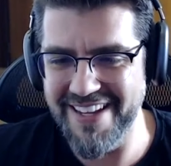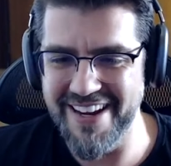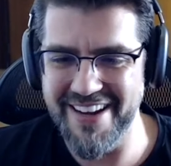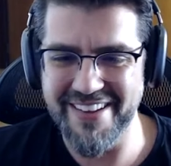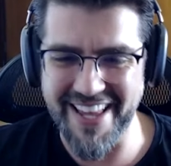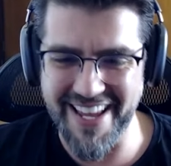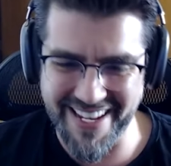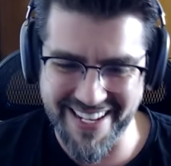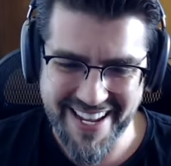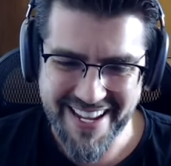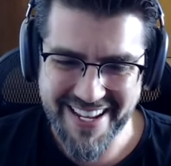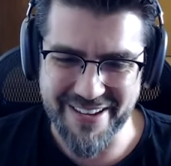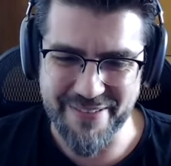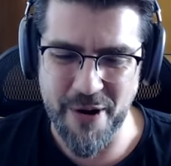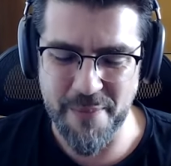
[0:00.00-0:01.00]
You know like oh,
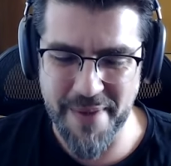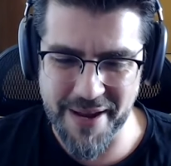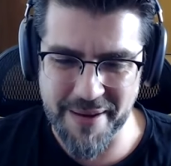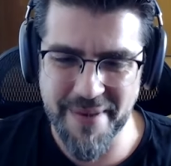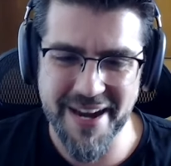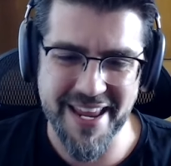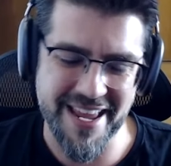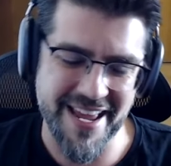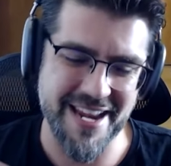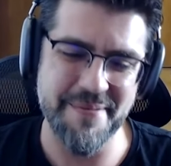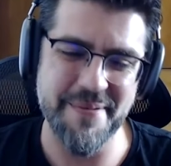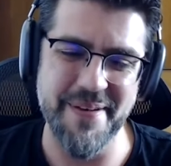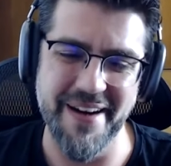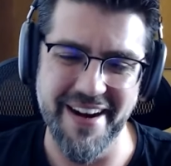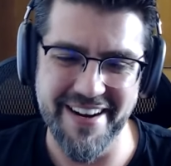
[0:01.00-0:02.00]
yeah, you won't make money
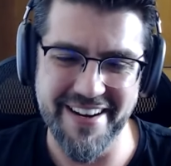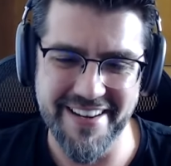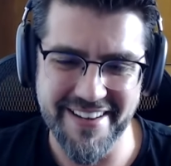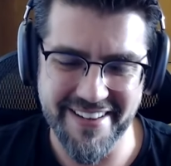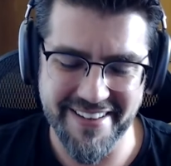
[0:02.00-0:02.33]
anymore.